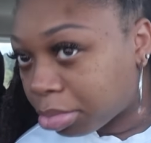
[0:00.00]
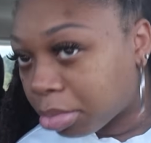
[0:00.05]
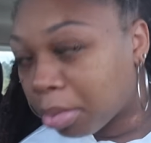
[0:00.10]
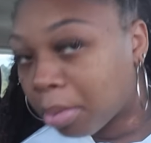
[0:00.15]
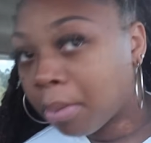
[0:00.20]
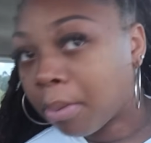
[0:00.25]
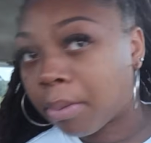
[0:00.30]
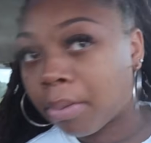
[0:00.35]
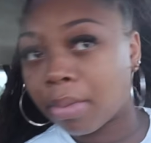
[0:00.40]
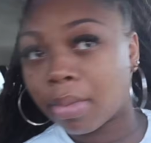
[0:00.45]

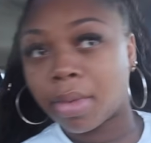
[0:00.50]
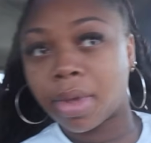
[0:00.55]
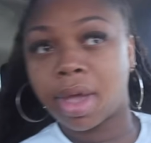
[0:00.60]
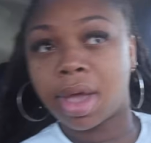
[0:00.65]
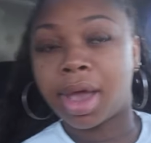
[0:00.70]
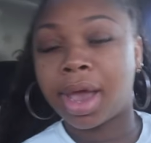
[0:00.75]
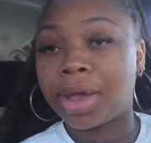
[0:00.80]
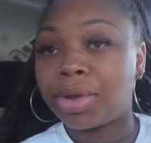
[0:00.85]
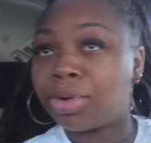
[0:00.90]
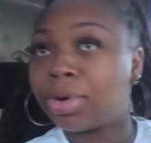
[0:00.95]
Mm,
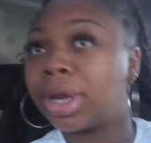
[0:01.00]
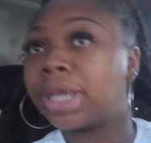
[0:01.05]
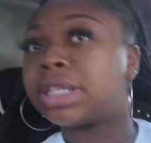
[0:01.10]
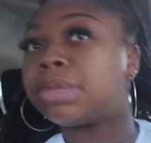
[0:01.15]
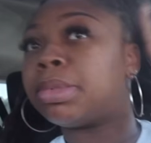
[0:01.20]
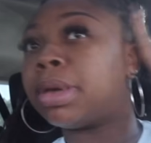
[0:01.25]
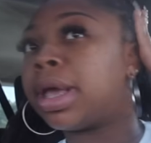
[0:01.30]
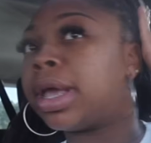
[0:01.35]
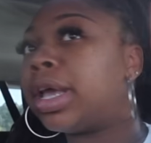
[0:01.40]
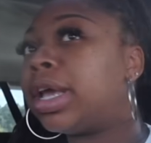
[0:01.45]
I even missed
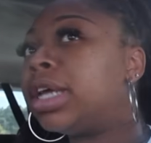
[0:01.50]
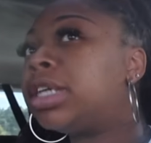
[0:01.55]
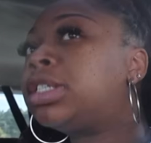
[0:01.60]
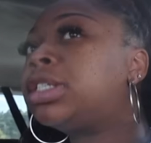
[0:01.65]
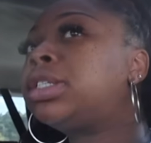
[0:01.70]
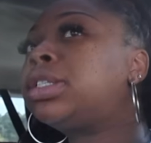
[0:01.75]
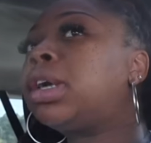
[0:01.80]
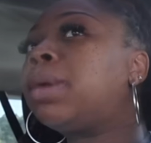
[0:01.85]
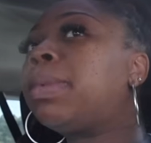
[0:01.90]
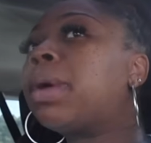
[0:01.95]
my
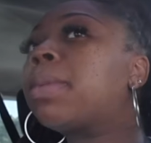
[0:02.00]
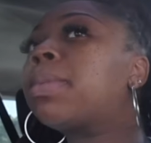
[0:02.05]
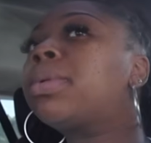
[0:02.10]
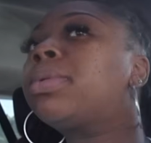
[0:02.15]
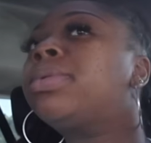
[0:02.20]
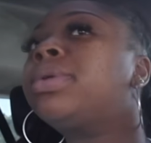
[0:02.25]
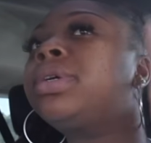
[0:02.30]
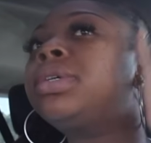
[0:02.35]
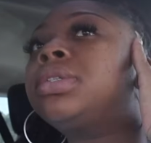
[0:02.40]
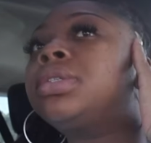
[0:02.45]
edges thought I
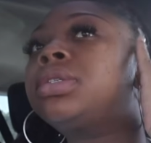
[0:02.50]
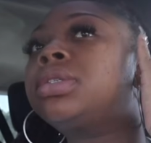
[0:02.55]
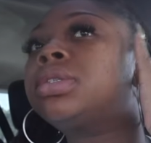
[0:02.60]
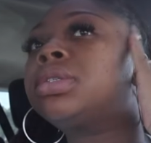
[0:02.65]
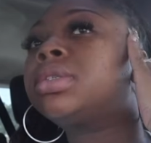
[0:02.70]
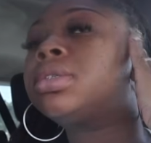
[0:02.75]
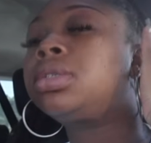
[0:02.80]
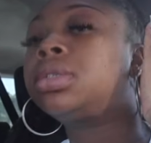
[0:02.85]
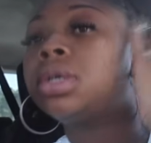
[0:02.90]
mean, what?